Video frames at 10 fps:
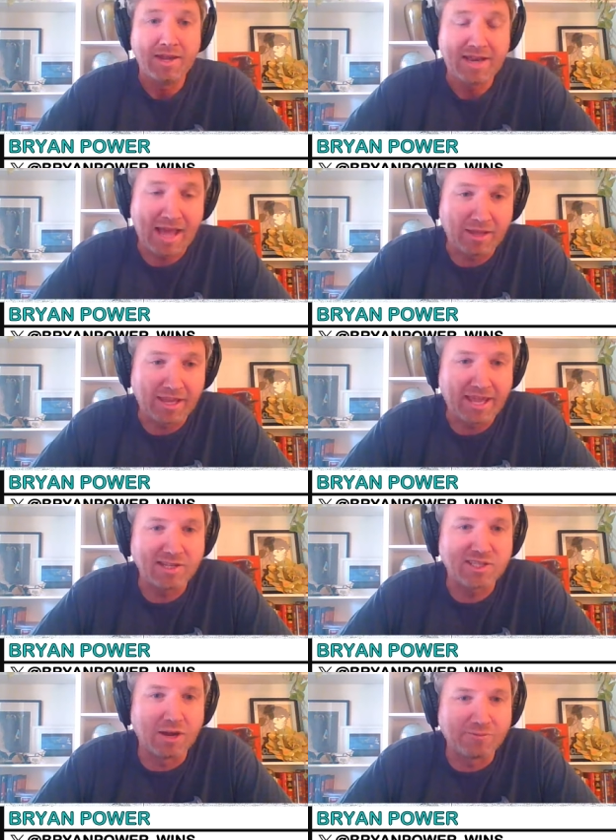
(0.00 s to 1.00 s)
Now, like any
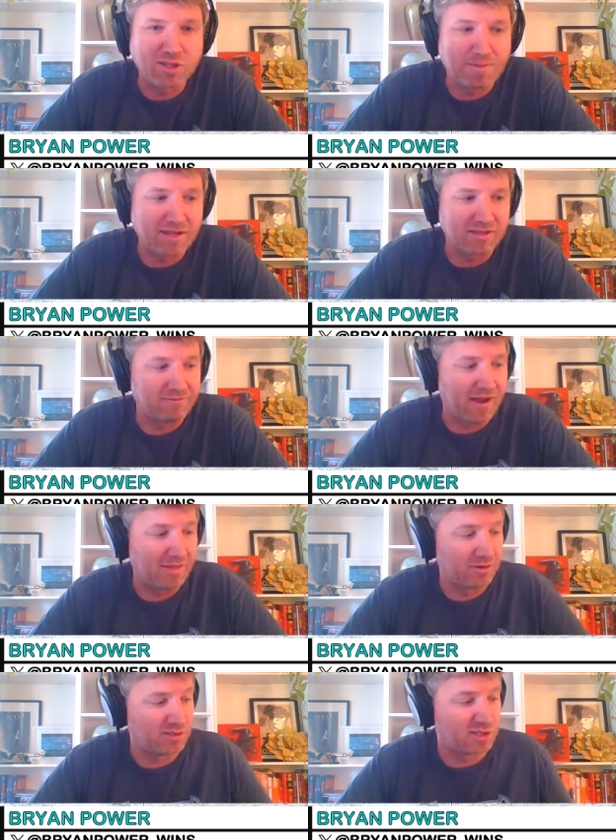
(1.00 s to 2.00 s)
self-respecting
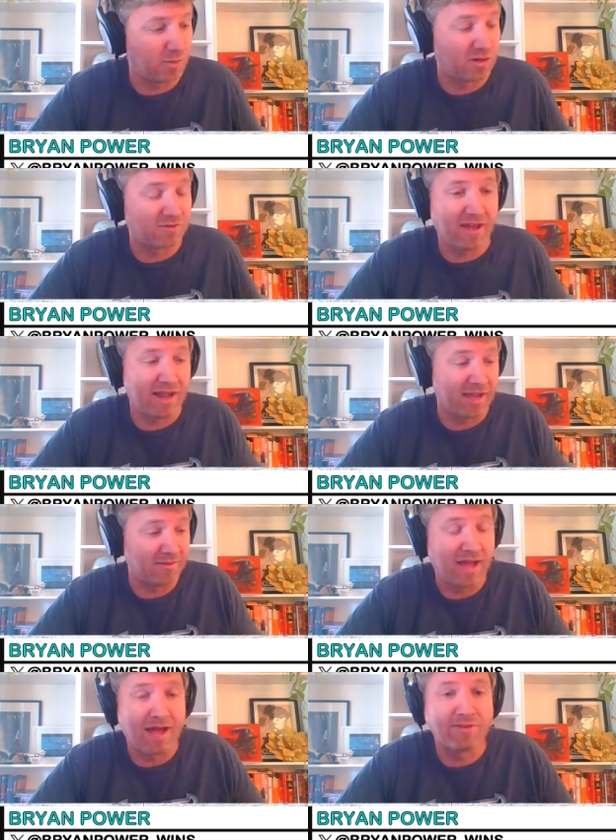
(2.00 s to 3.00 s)
father who's a sports fan, I
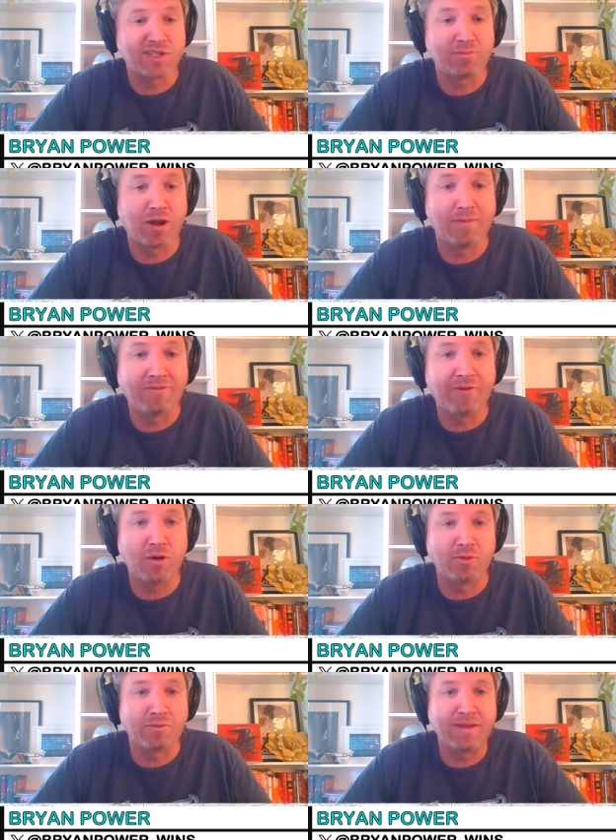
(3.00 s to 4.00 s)
obviously brought my
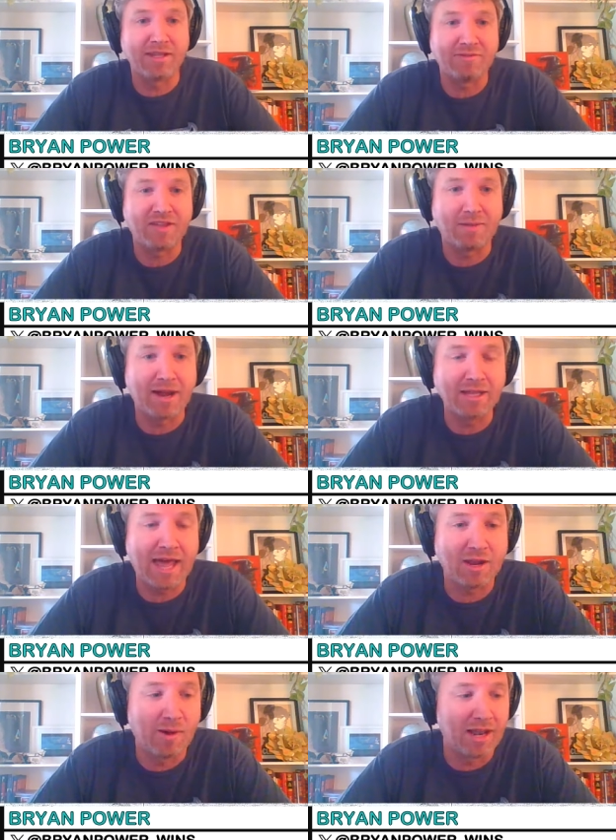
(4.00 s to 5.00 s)
phone with me and left it on my
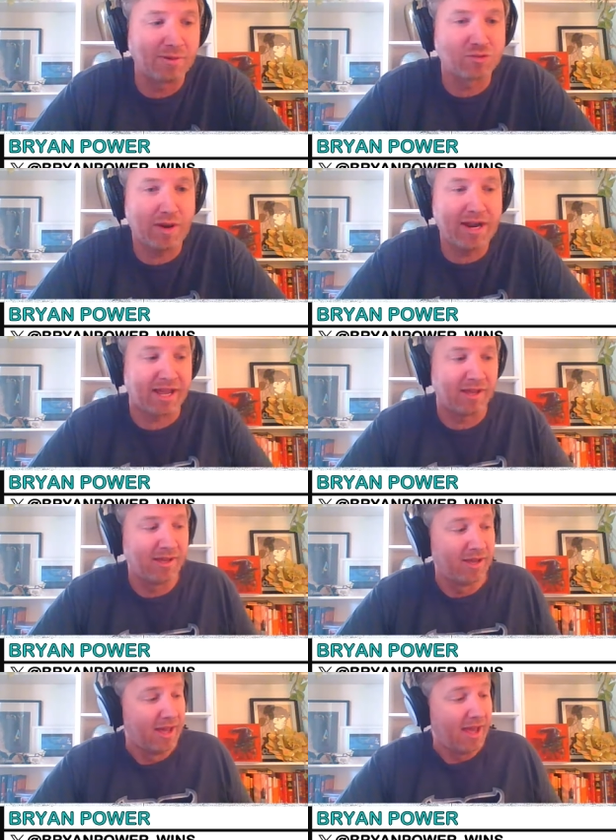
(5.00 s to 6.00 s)
leg while I was reading.
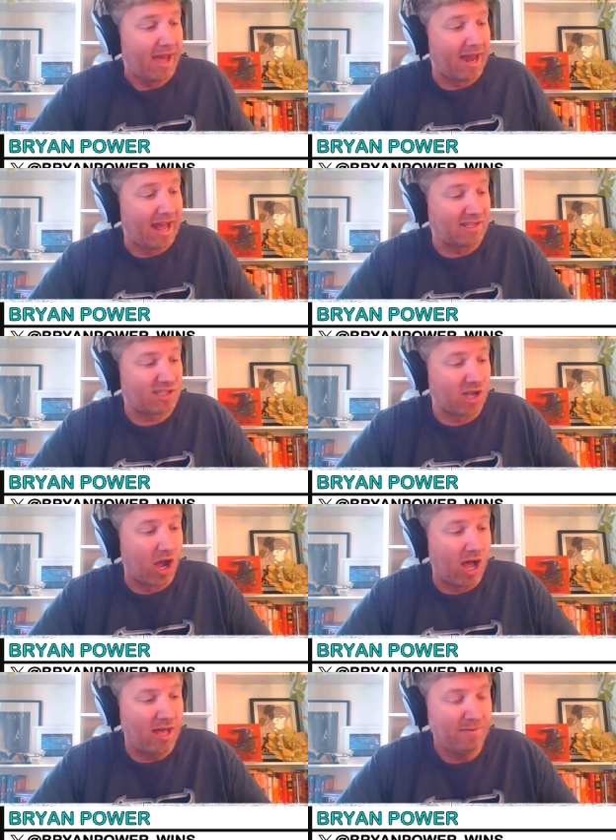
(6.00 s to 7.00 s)
And I
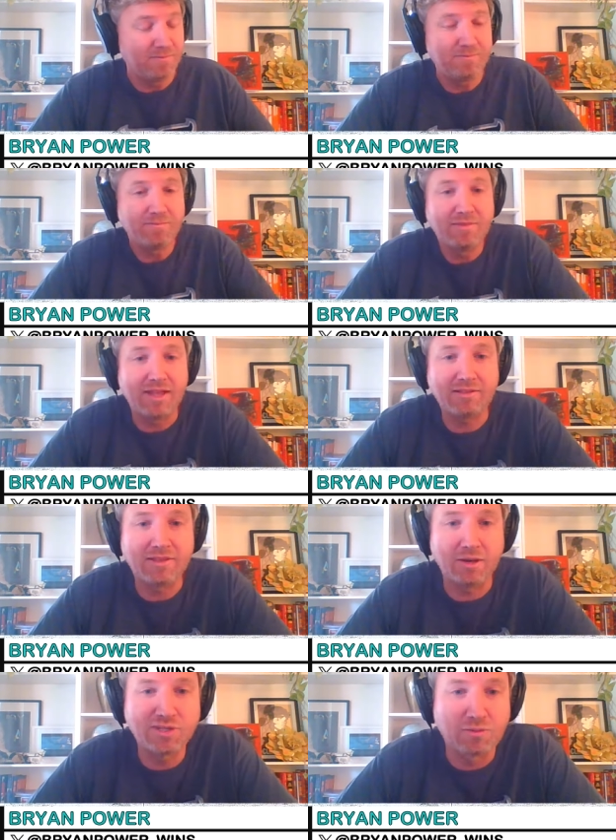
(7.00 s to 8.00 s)
saw that
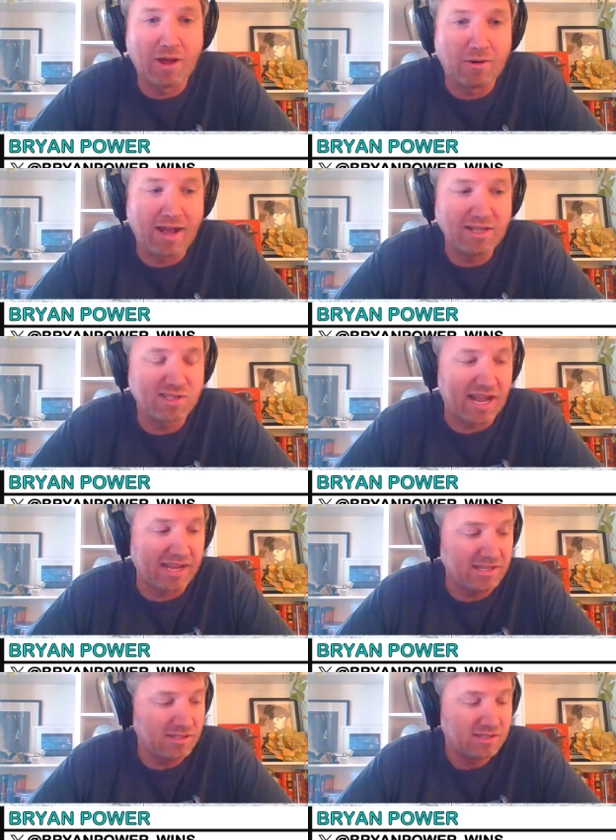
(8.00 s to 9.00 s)
there was a runner on
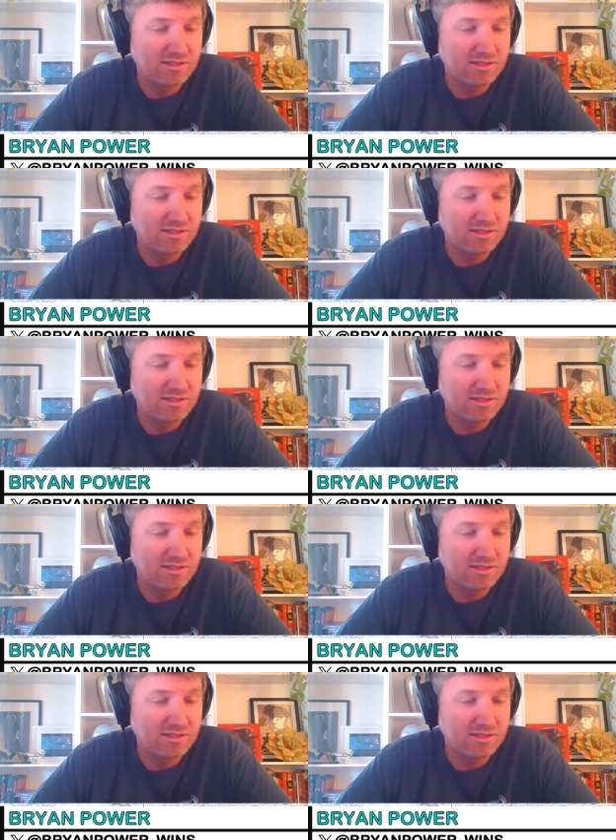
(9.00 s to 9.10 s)
second,